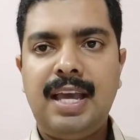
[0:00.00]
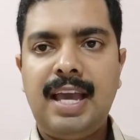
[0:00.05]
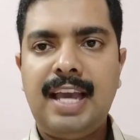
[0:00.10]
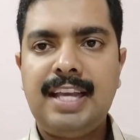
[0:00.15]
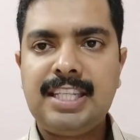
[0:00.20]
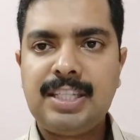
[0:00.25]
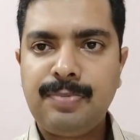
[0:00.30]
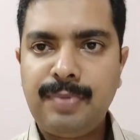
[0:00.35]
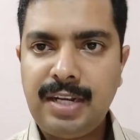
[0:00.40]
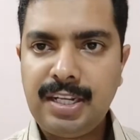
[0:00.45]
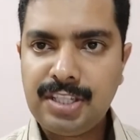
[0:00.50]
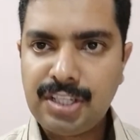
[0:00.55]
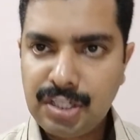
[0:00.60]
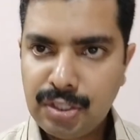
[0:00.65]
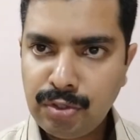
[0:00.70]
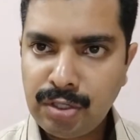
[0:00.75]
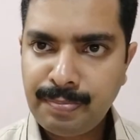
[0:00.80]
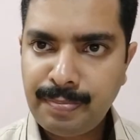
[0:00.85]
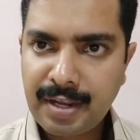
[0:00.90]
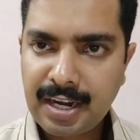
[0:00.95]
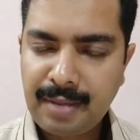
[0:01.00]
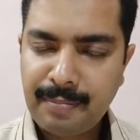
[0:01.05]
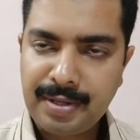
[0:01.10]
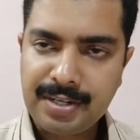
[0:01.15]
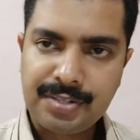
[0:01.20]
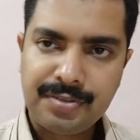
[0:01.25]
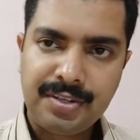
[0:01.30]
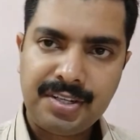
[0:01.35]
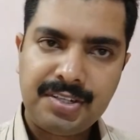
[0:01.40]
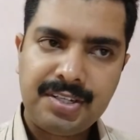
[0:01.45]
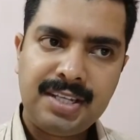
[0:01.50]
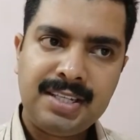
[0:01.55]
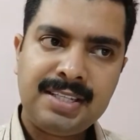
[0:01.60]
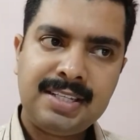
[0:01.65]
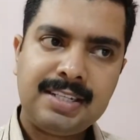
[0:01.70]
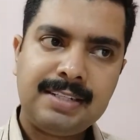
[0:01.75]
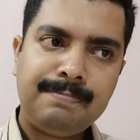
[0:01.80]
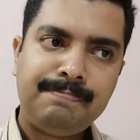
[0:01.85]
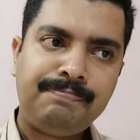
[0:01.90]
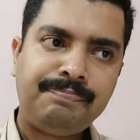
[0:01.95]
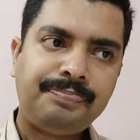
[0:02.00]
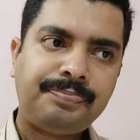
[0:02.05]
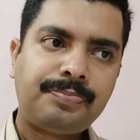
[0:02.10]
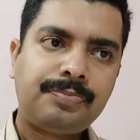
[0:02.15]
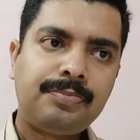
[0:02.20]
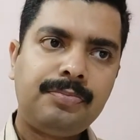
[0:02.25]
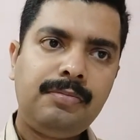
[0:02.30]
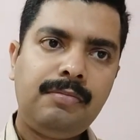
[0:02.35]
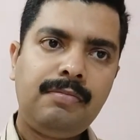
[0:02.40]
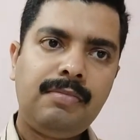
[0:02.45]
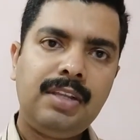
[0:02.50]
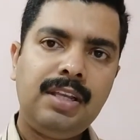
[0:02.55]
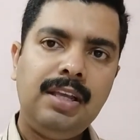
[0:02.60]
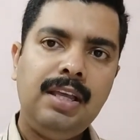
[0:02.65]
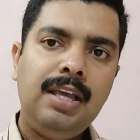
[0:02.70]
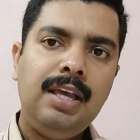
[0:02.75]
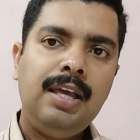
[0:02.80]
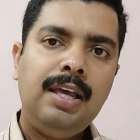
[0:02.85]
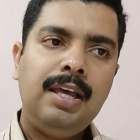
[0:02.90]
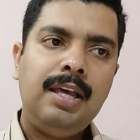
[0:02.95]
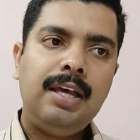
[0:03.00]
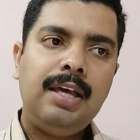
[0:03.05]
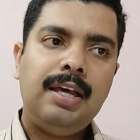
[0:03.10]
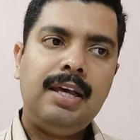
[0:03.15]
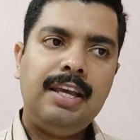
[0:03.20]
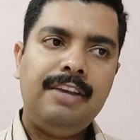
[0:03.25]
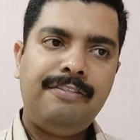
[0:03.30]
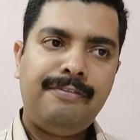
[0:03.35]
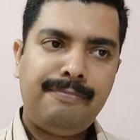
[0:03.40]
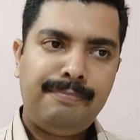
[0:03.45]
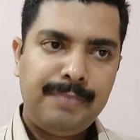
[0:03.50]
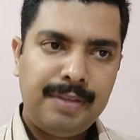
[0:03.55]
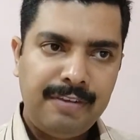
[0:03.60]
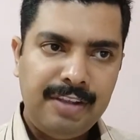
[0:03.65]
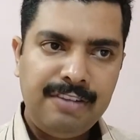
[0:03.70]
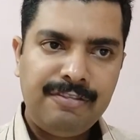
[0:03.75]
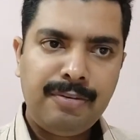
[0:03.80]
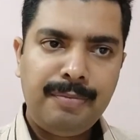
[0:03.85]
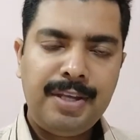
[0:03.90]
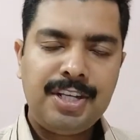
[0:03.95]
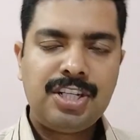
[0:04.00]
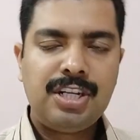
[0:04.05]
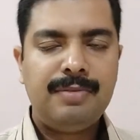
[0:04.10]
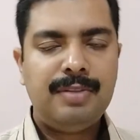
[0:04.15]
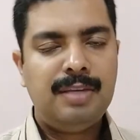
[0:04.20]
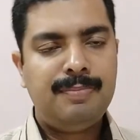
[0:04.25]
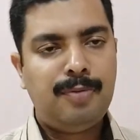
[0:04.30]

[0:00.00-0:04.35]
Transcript: as well as non-parametric test. If the information of